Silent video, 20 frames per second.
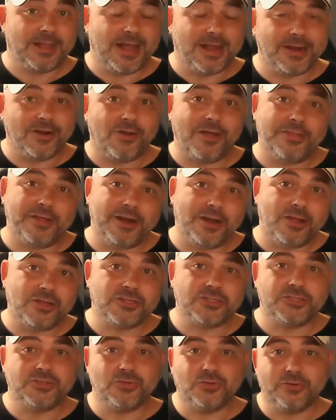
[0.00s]
unlike the
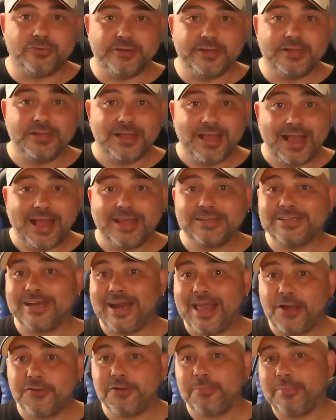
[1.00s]
last story, has
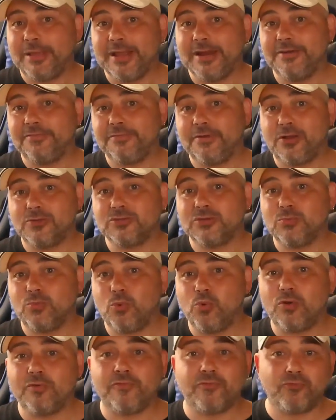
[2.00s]
allowed a paedophile to
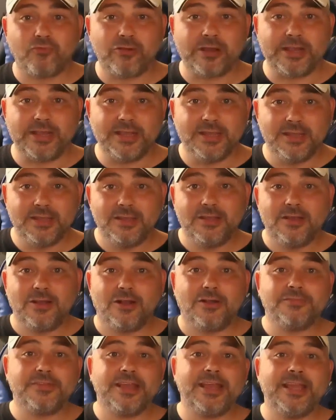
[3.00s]
walk free
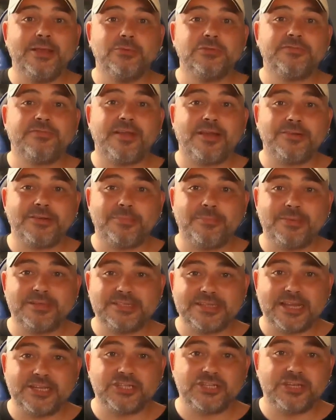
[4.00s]
after he was found in
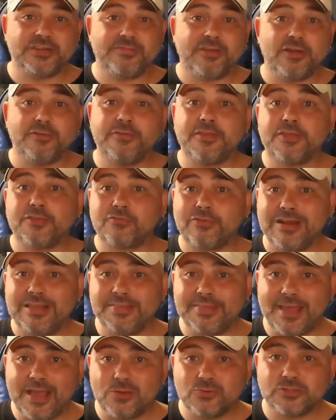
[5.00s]
possession of over
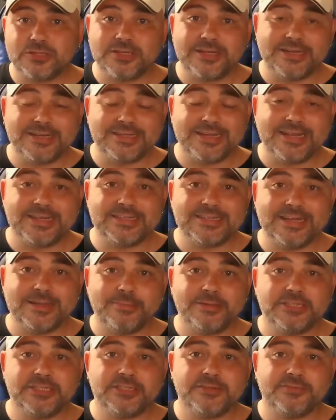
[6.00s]
3,000 indecent
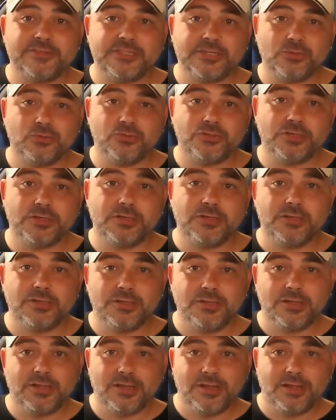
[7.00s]
images of children
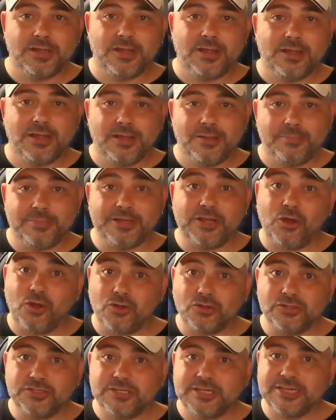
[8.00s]

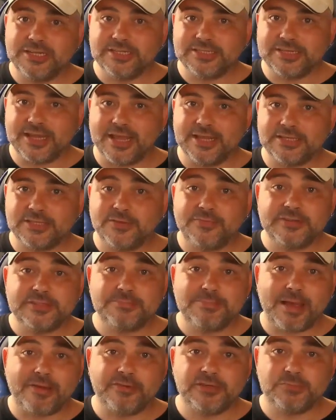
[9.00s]
because, he says, of
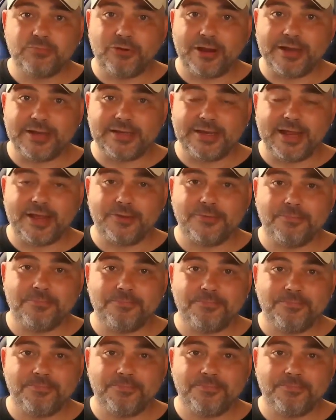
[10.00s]
his marriage breakdown.